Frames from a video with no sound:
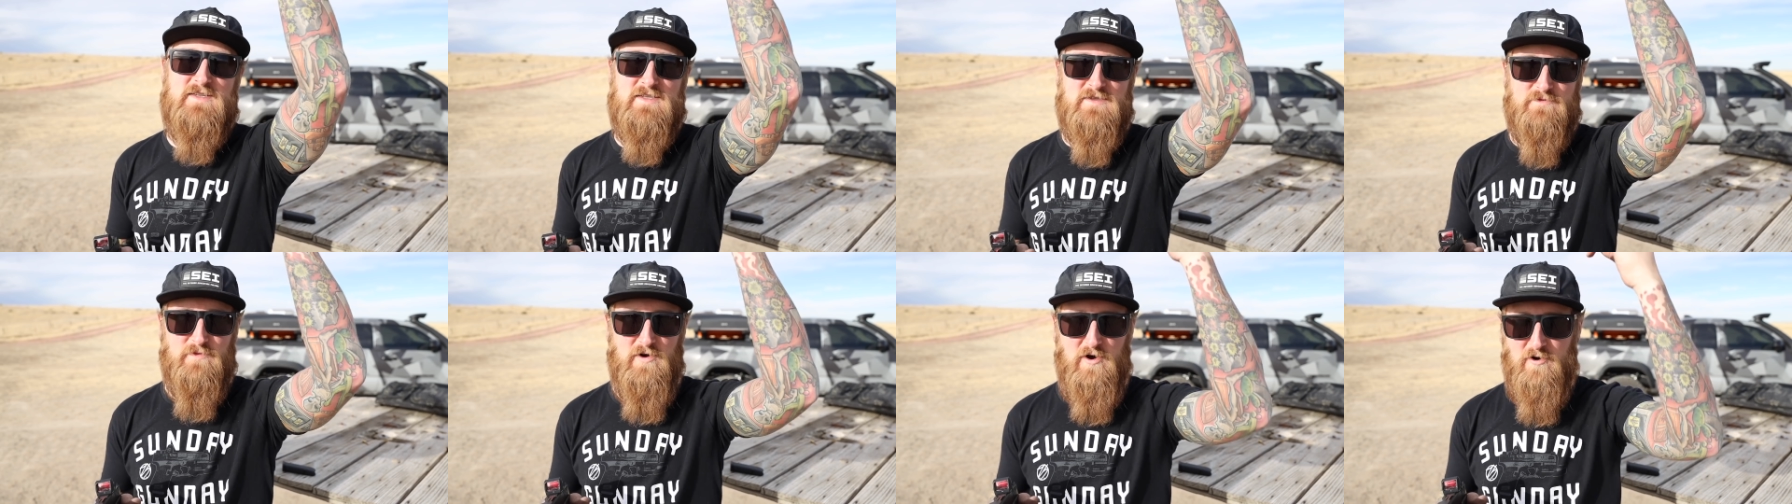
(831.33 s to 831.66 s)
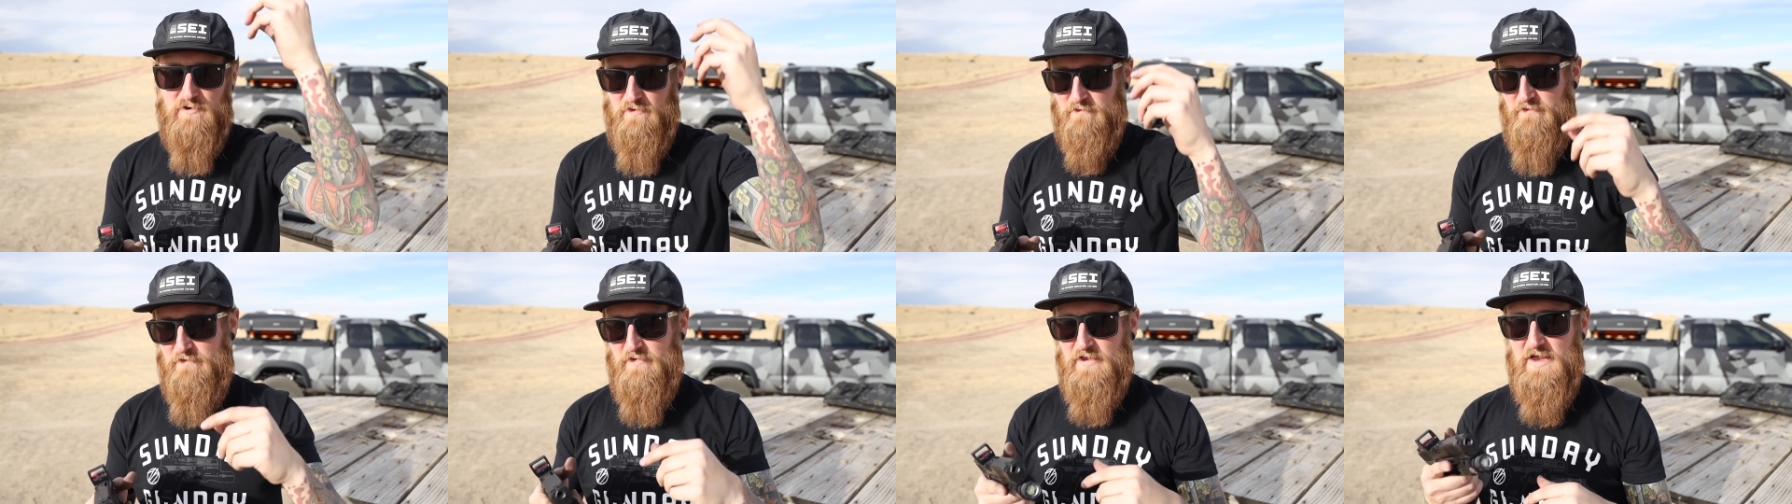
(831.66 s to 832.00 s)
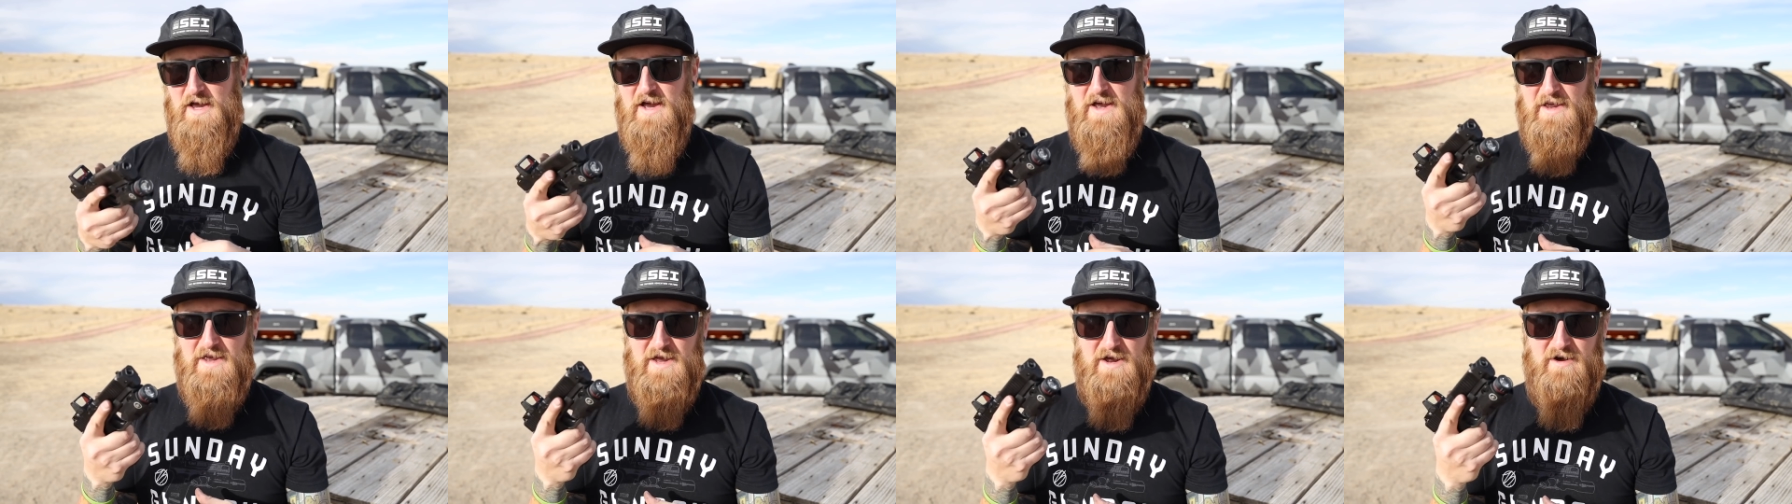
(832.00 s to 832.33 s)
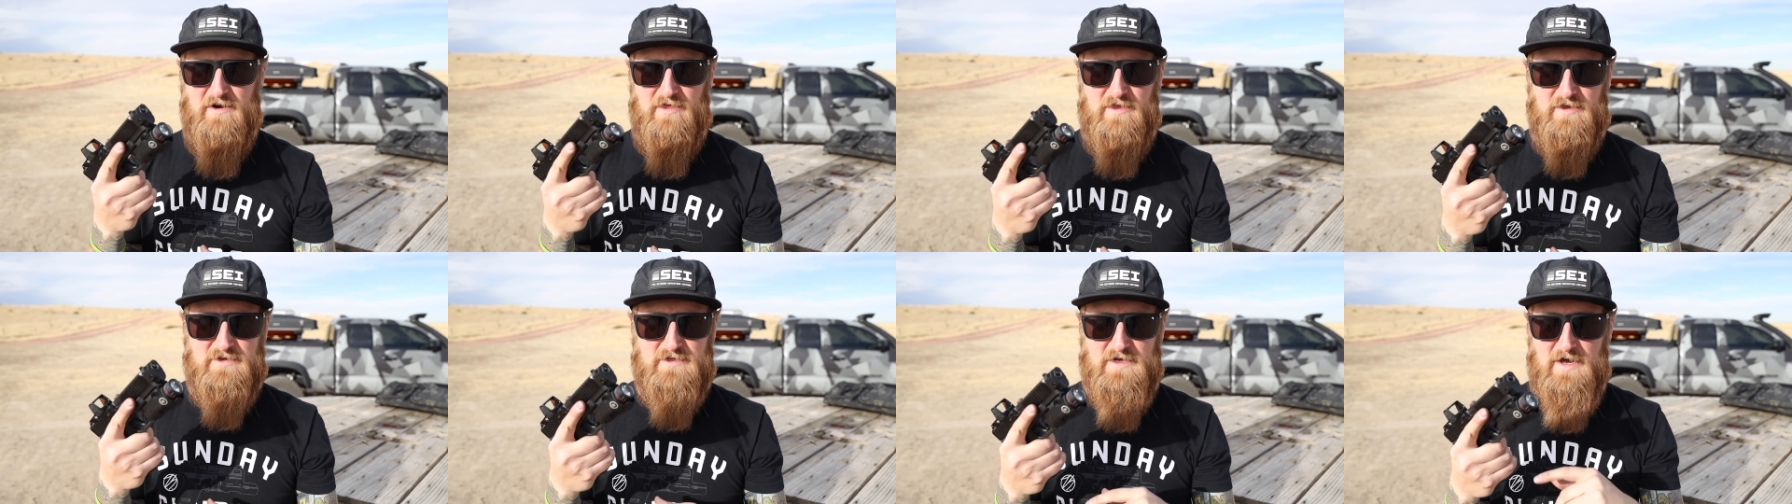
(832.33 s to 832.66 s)
smoke flying
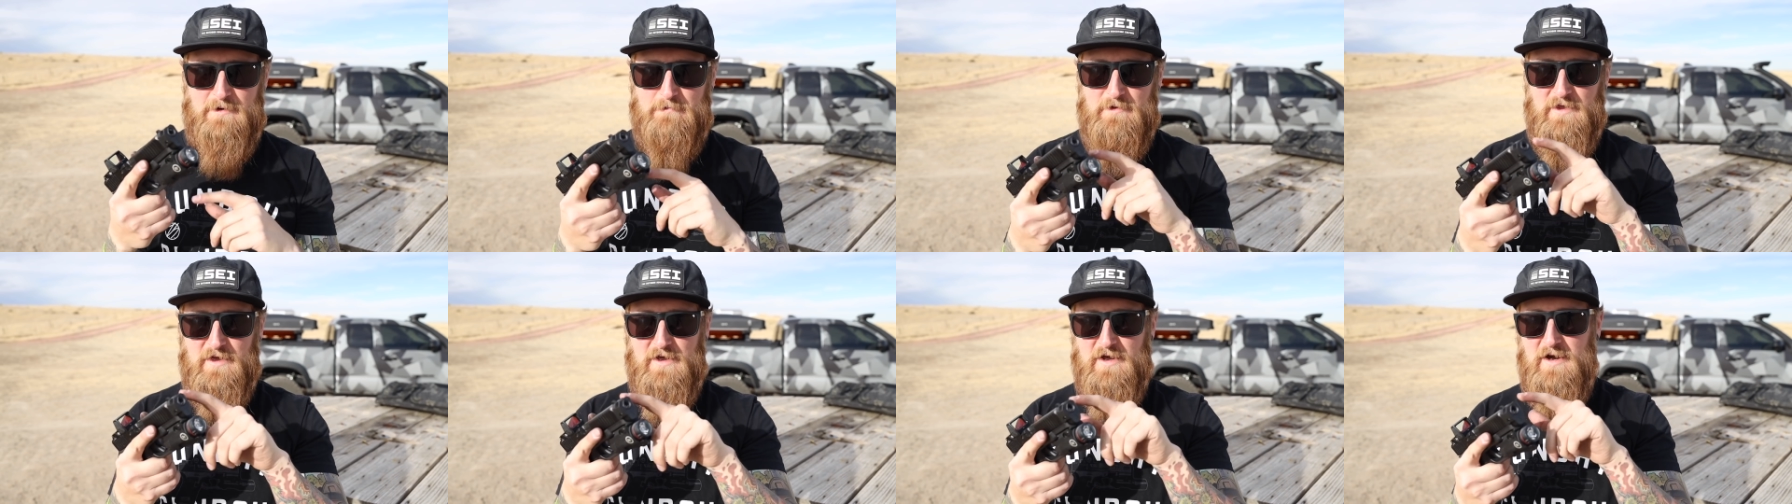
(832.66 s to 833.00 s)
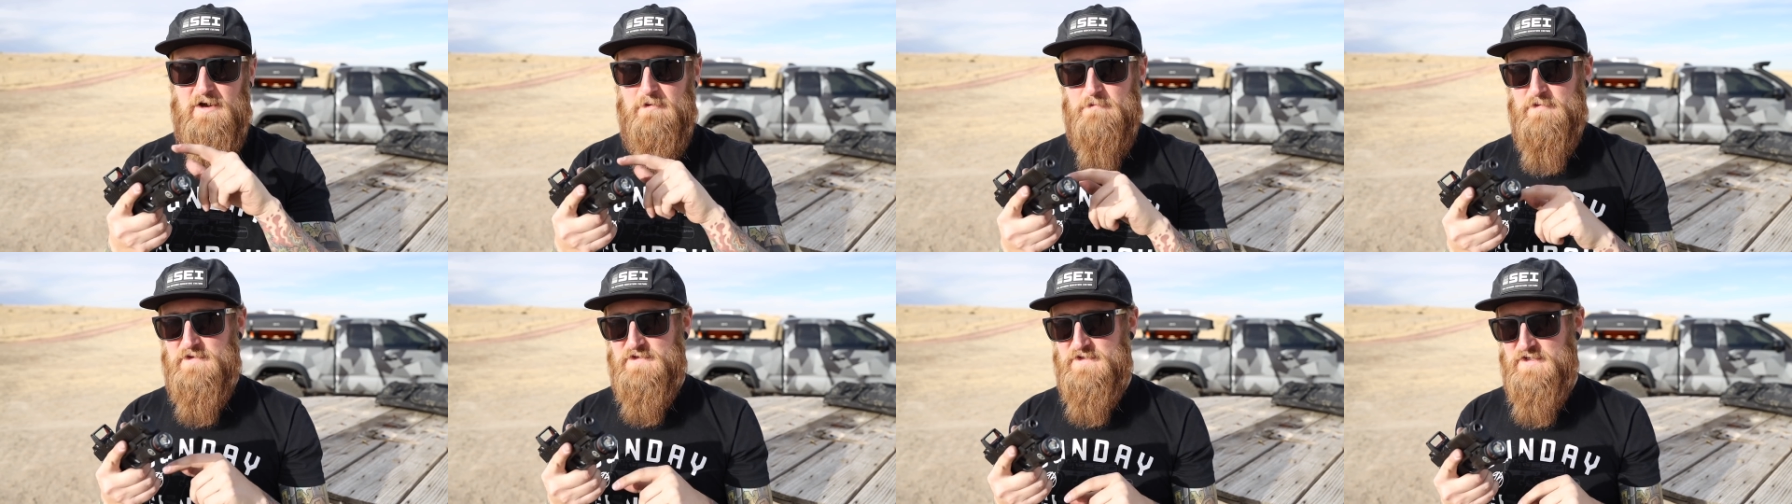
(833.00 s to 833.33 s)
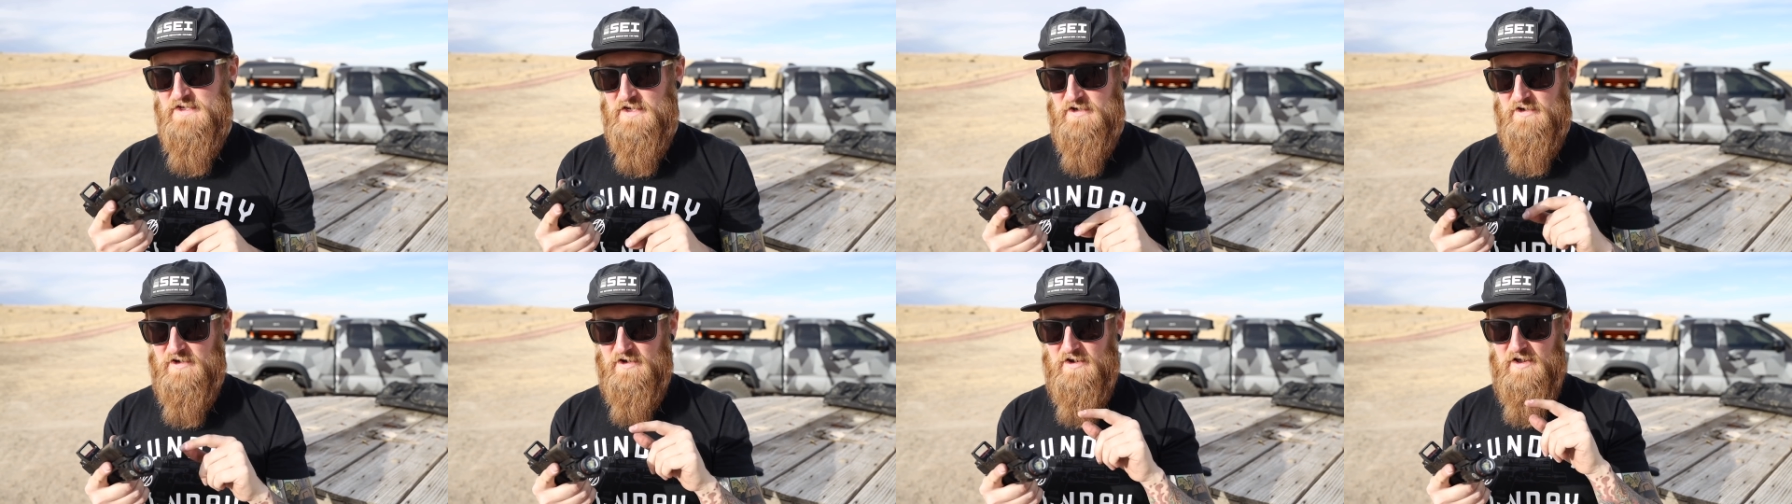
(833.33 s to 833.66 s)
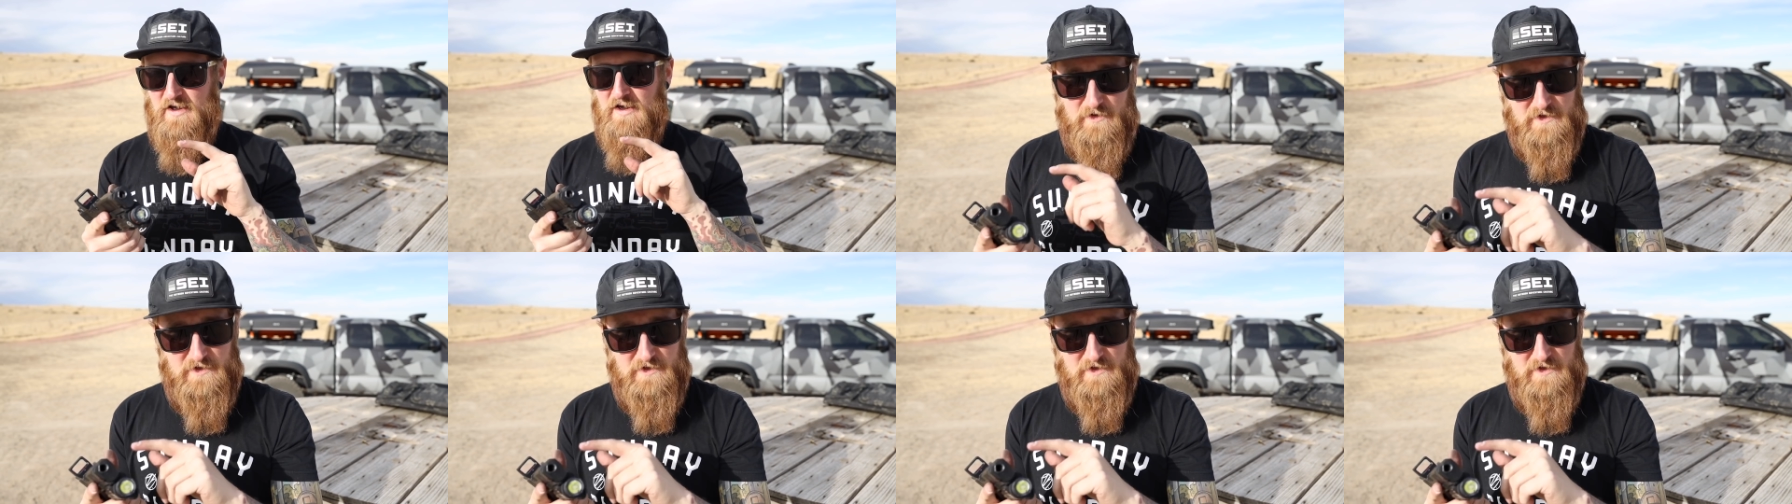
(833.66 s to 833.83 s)
out of the top of the compensator.